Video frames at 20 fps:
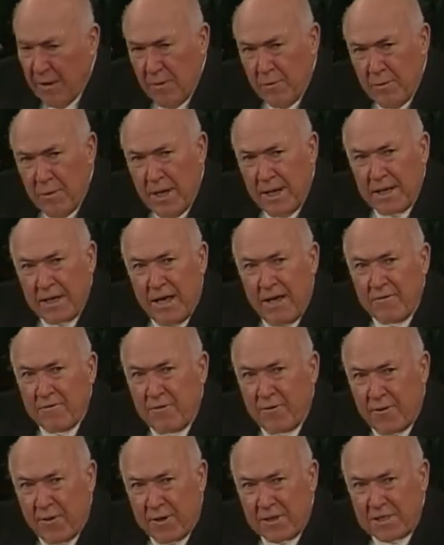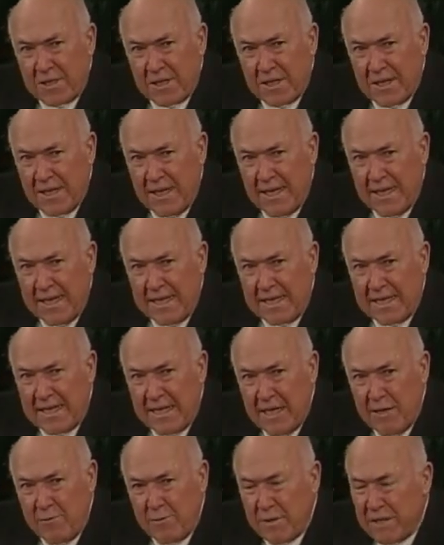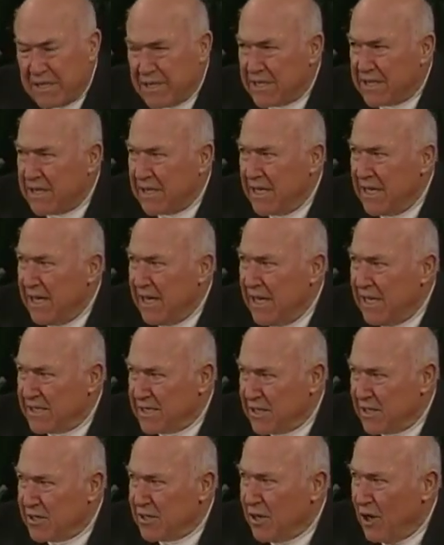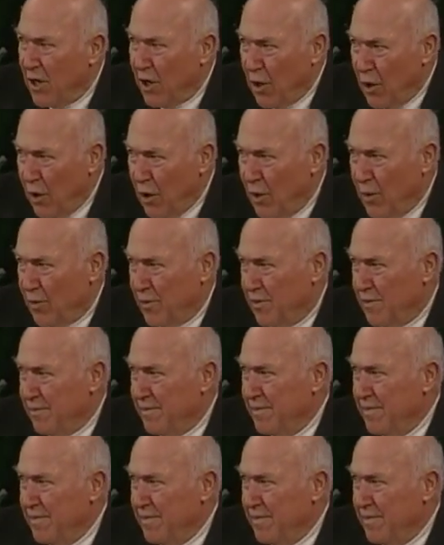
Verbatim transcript: But unfortunately, Demas isn't alone.